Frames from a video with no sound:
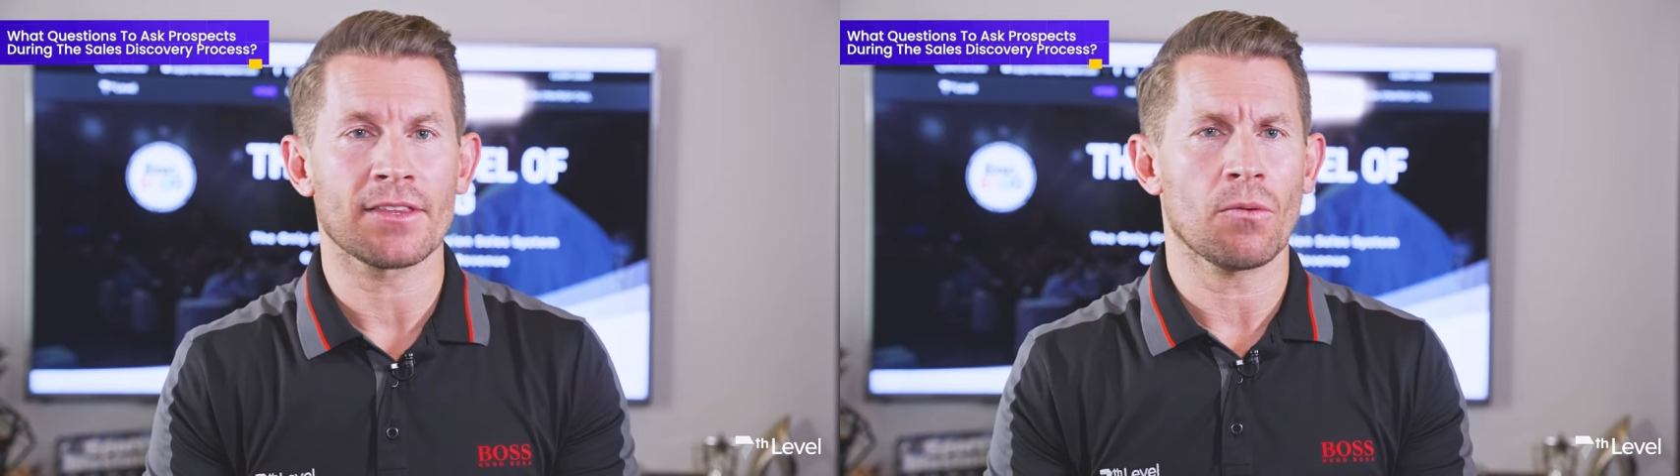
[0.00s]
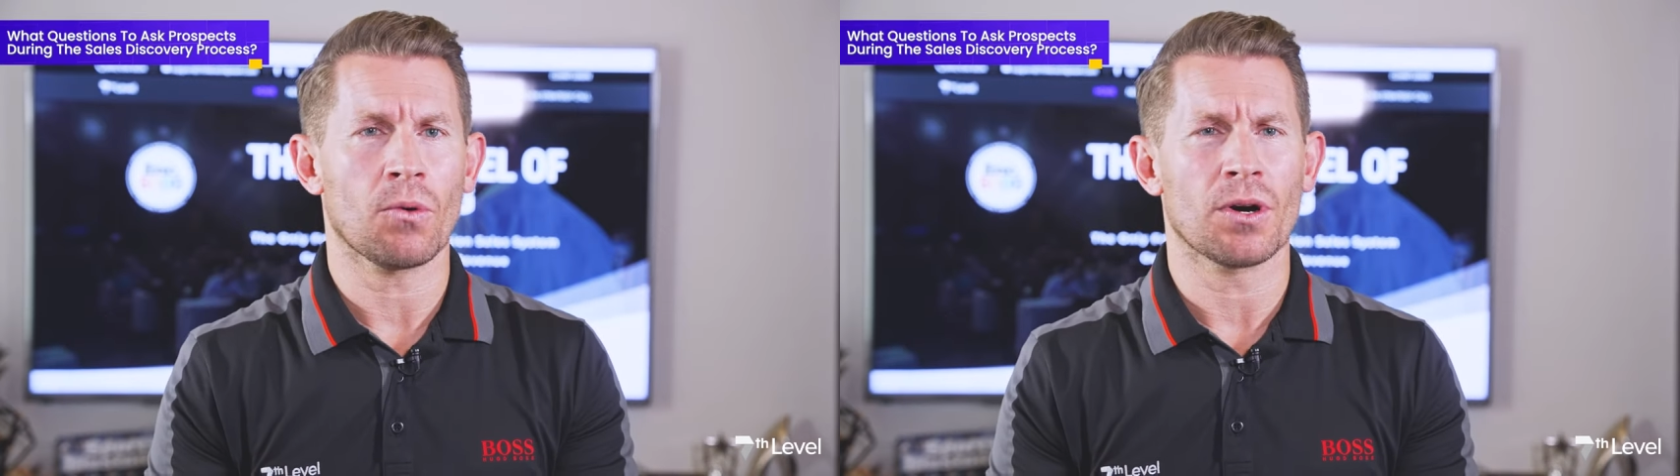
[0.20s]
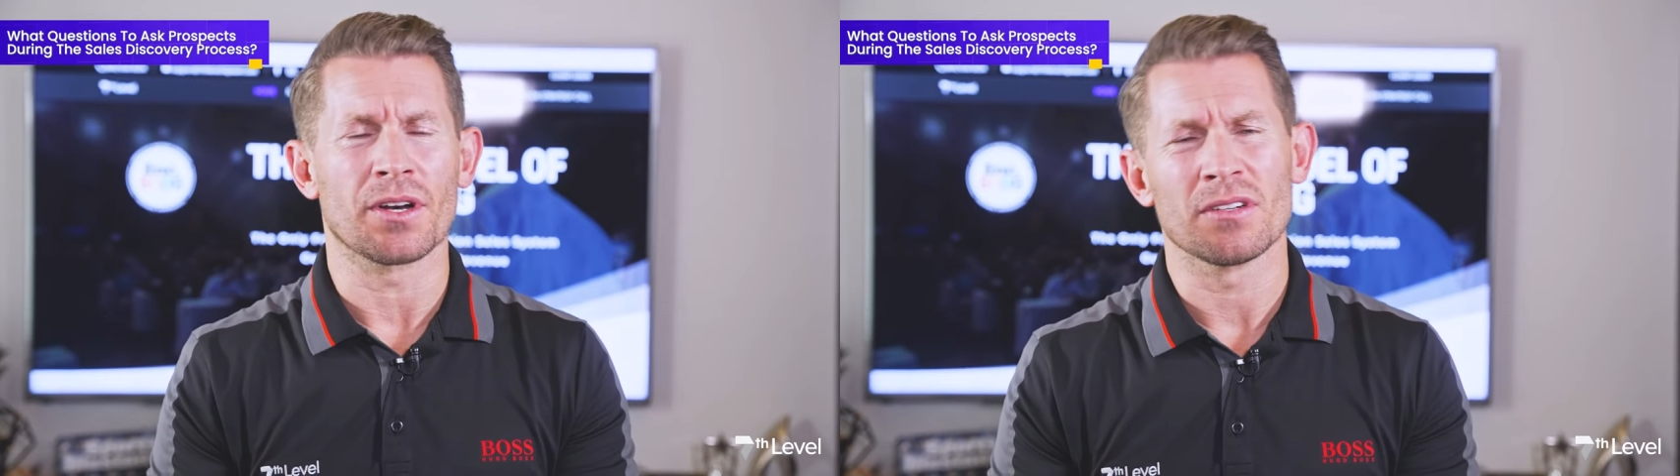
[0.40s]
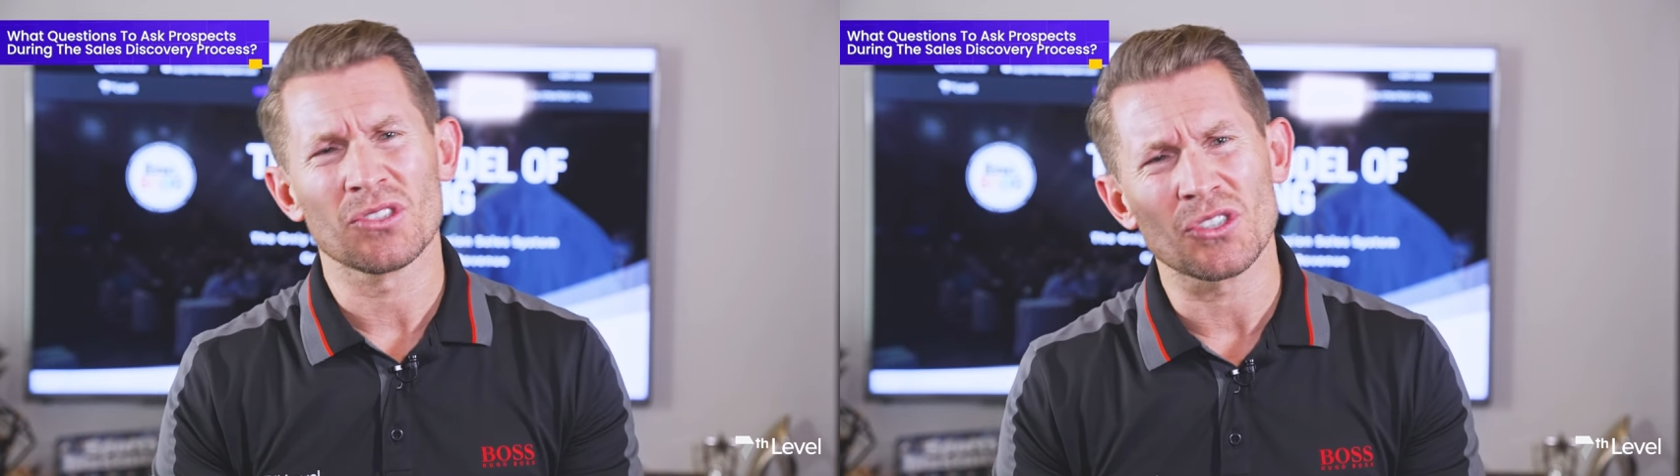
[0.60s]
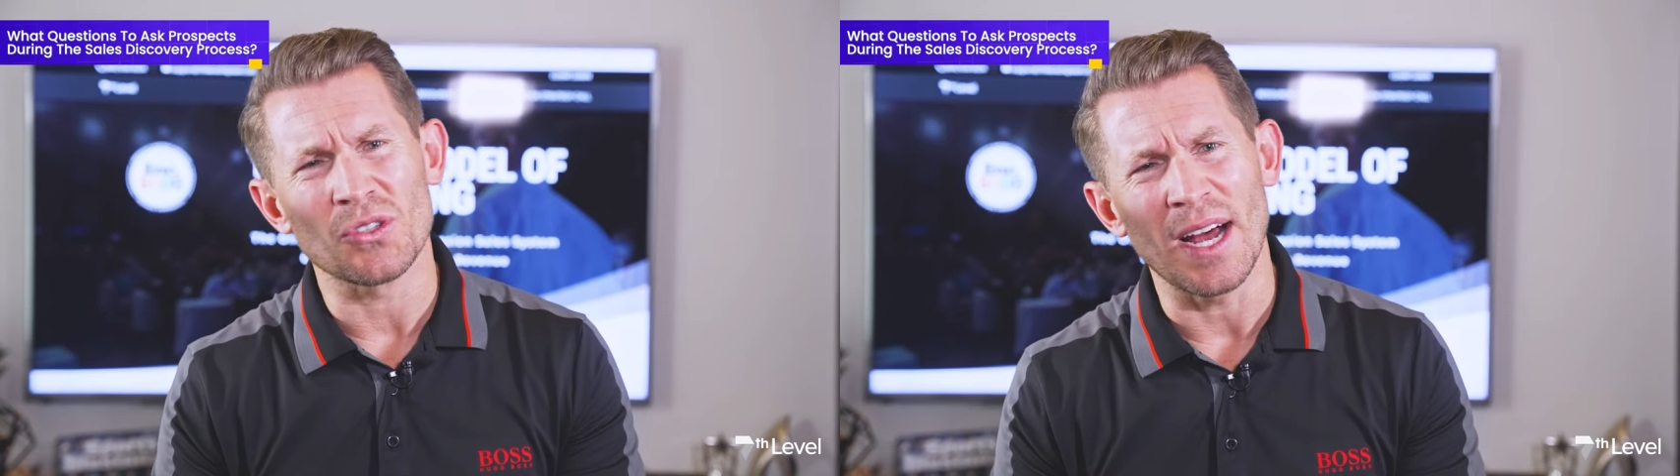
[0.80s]
that word,
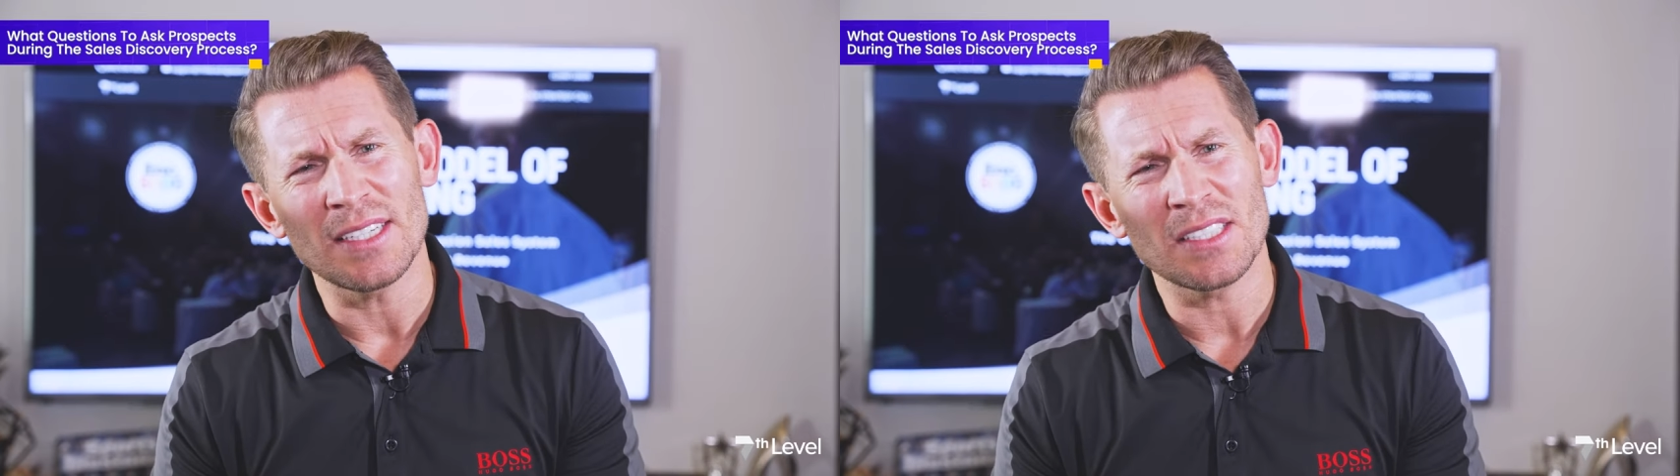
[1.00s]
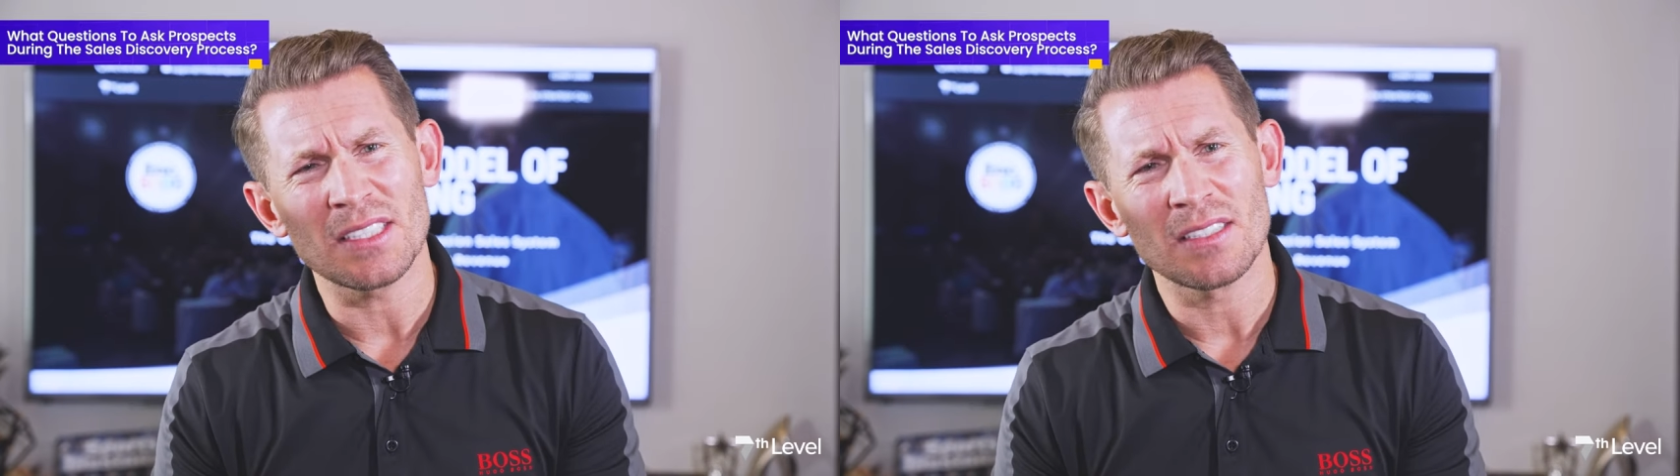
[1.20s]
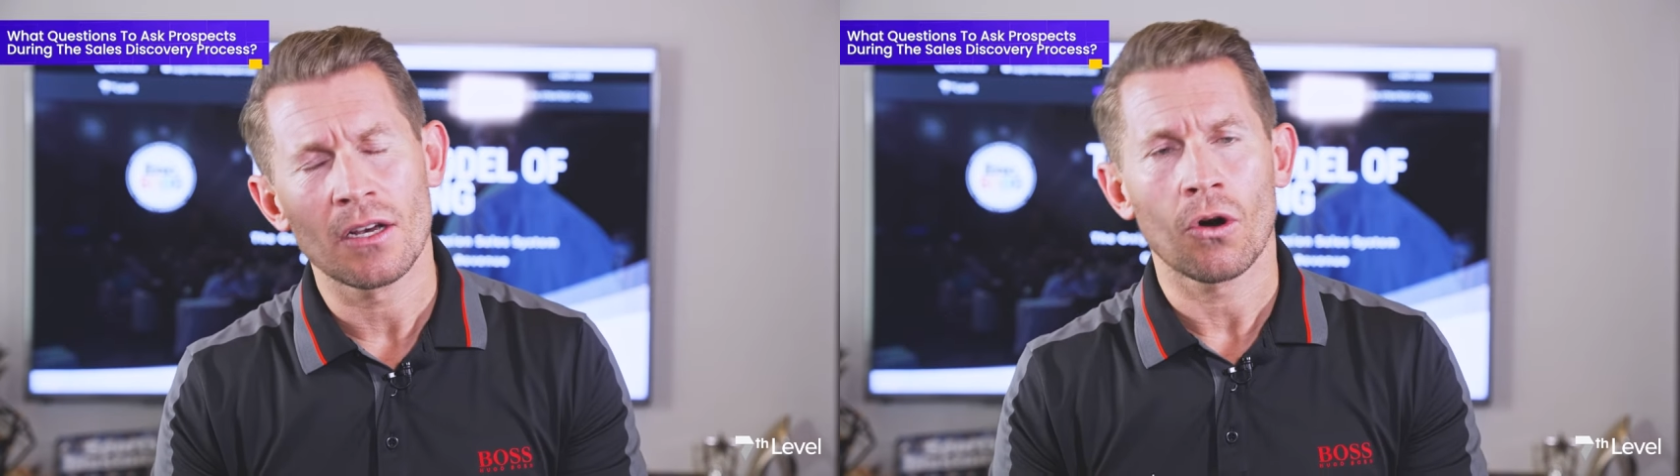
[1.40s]
stressed.